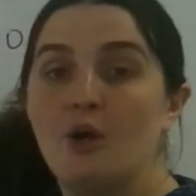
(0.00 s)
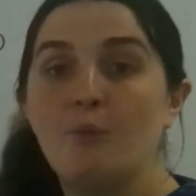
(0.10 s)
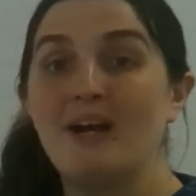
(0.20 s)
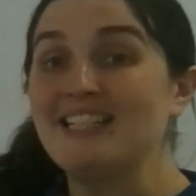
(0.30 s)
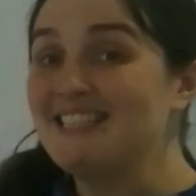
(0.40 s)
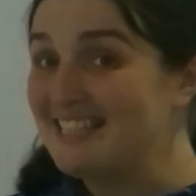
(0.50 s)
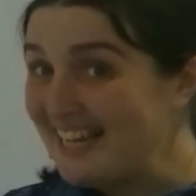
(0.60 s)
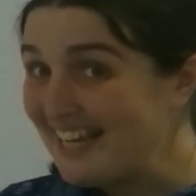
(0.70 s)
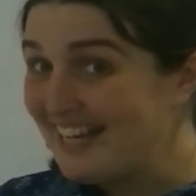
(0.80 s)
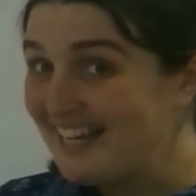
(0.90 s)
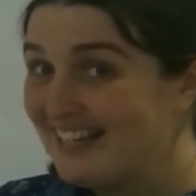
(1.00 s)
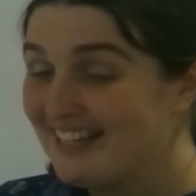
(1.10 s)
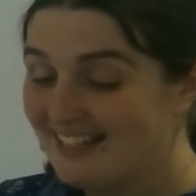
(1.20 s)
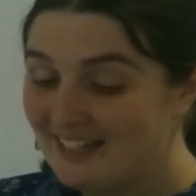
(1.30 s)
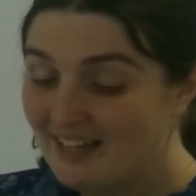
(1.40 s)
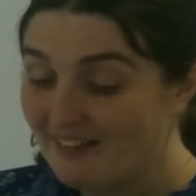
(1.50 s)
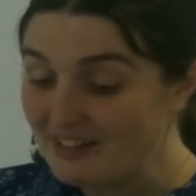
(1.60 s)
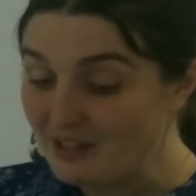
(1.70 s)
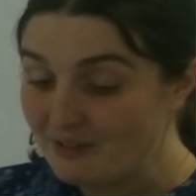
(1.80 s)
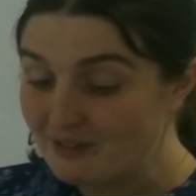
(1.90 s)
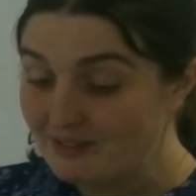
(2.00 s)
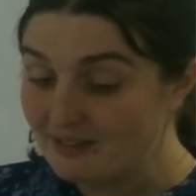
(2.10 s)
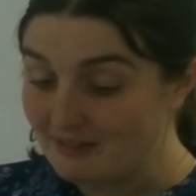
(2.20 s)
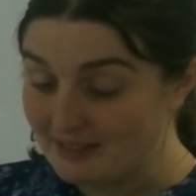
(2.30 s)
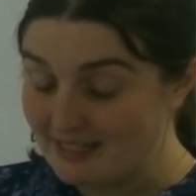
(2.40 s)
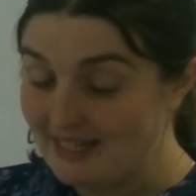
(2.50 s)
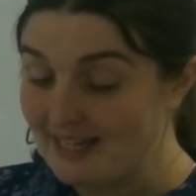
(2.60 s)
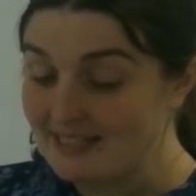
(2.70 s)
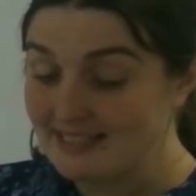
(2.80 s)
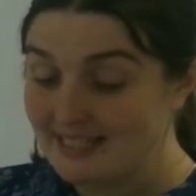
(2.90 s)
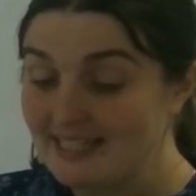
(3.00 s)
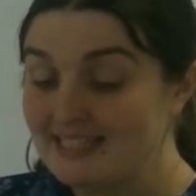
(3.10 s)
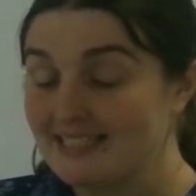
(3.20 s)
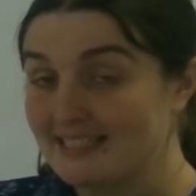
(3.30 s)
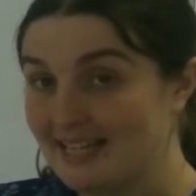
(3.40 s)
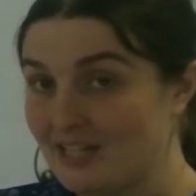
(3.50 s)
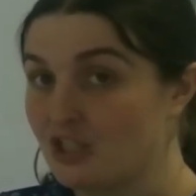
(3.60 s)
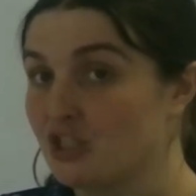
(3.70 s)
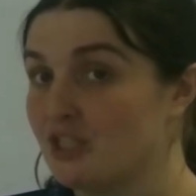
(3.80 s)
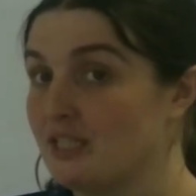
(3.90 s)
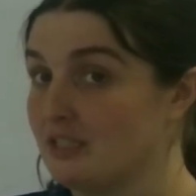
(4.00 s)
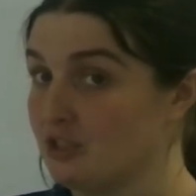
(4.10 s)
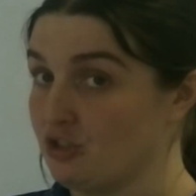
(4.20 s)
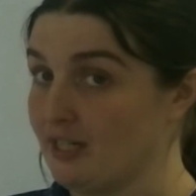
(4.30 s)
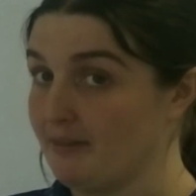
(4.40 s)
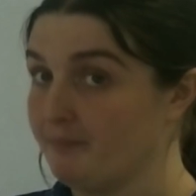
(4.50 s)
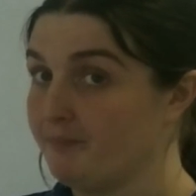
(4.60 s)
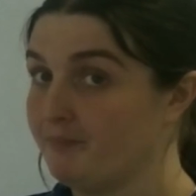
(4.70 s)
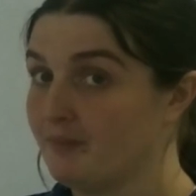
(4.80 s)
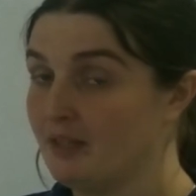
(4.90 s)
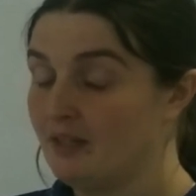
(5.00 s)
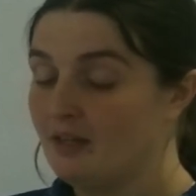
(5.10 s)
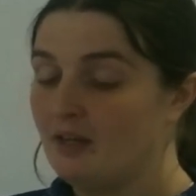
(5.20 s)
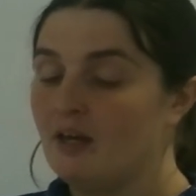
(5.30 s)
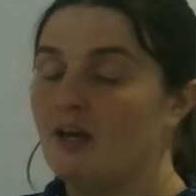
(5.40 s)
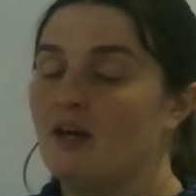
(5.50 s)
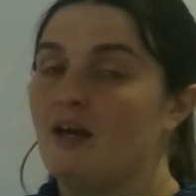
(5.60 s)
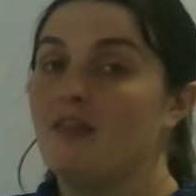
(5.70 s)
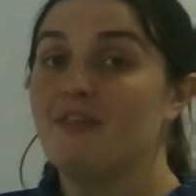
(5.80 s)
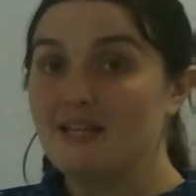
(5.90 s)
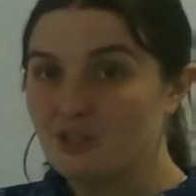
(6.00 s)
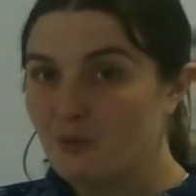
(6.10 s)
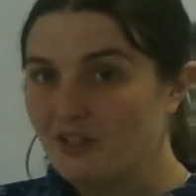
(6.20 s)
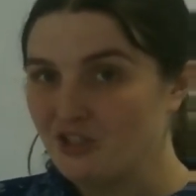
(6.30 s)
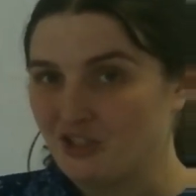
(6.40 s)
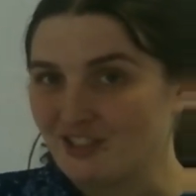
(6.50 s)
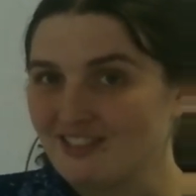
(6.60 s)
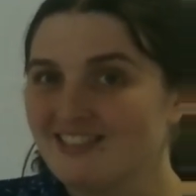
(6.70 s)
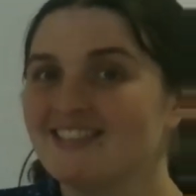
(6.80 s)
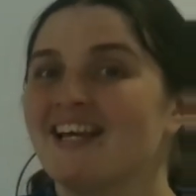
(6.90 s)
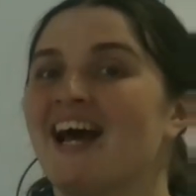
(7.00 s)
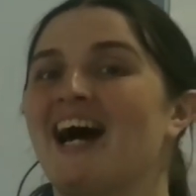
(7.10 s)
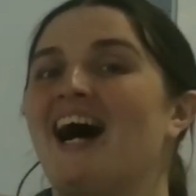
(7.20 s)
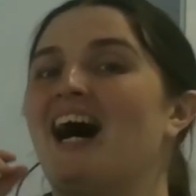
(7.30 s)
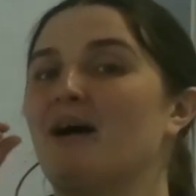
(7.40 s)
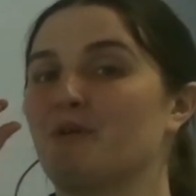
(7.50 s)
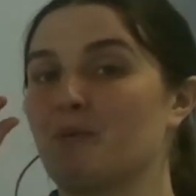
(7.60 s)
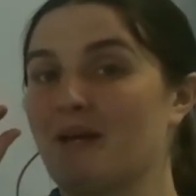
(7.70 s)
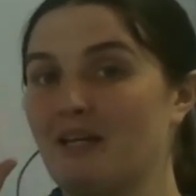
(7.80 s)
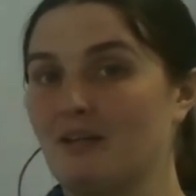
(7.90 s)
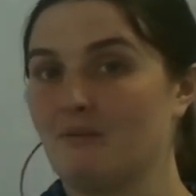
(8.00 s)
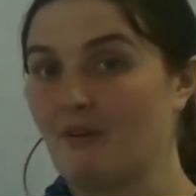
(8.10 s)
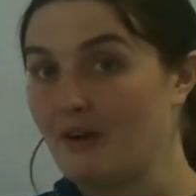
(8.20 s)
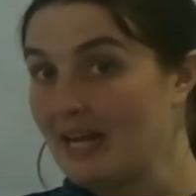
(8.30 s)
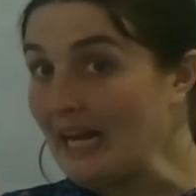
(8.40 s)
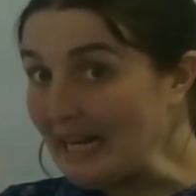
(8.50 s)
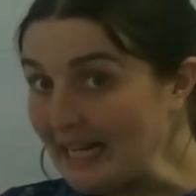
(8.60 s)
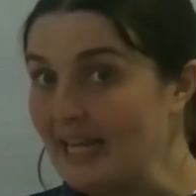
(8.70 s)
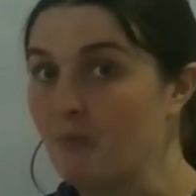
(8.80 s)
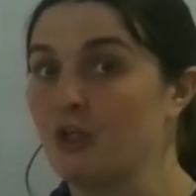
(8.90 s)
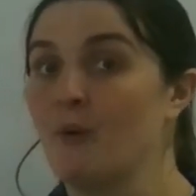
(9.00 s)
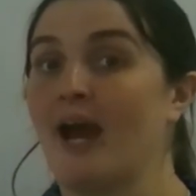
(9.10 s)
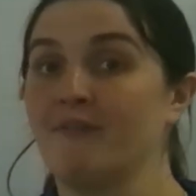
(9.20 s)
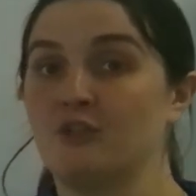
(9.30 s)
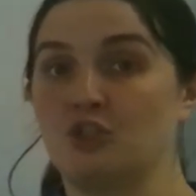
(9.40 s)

where t, and they don't, they say here, t is the tension in the string. These questions, I'm going to make very clear what you have to